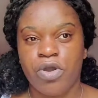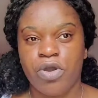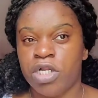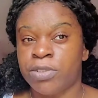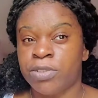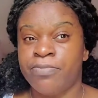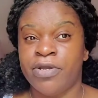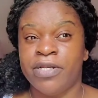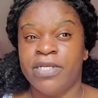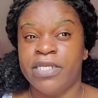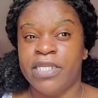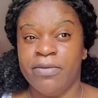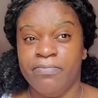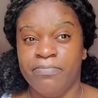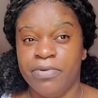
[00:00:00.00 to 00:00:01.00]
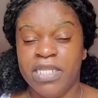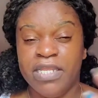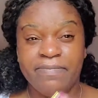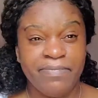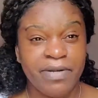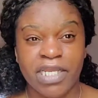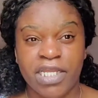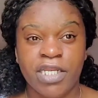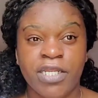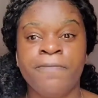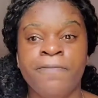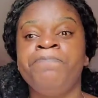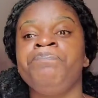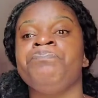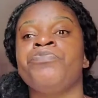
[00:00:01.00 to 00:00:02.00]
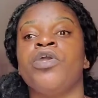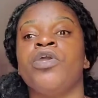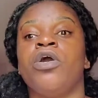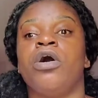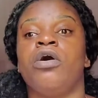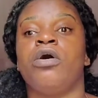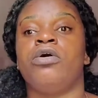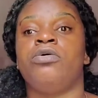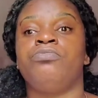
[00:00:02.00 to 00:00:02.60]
all protocols upon deplaning.